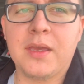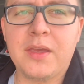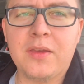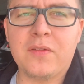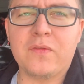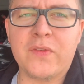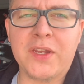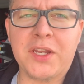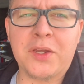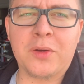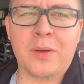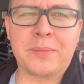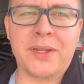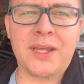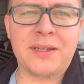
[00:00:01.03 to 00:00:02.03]
Video
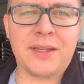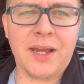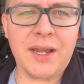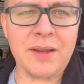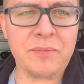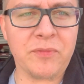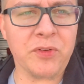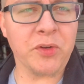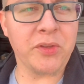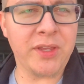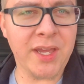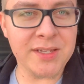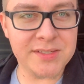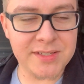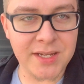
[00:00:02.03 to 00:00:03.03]
update time for the
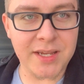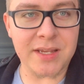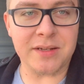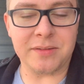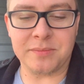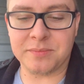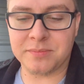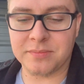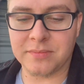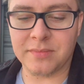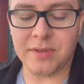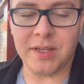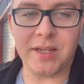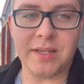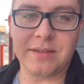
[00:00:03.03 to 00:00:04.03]
S10.
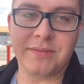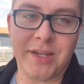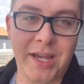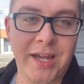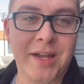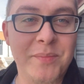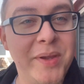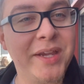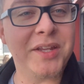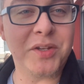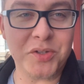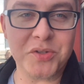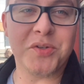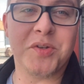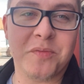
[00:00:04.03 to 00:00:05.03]
And yeah, I'm making a
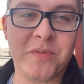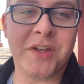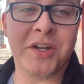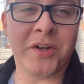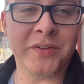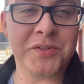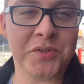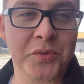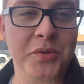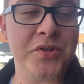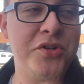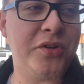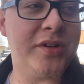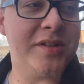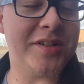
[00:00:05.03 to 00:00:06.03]
YouTube video of the storage
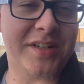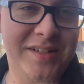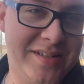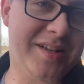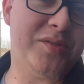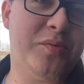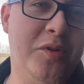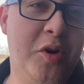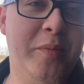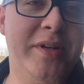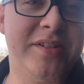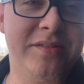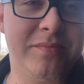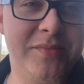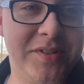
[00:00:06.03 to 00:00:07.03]
units because that's where all my
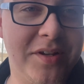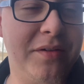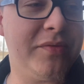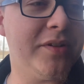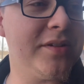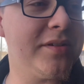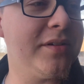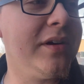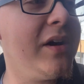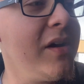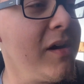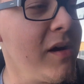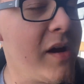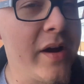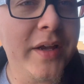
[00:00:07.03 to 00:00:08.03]
stuff is.
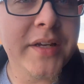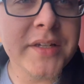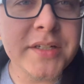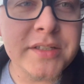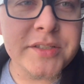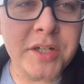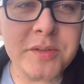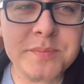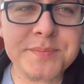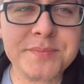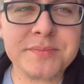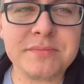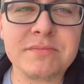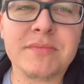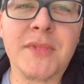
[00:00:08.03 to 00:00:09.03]
So
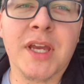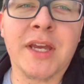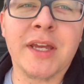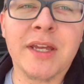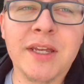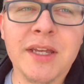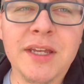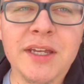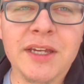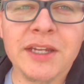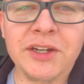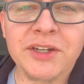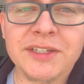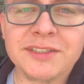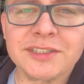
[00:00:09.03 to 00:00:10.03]

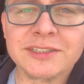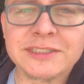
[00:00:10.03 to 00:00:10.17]
here it is.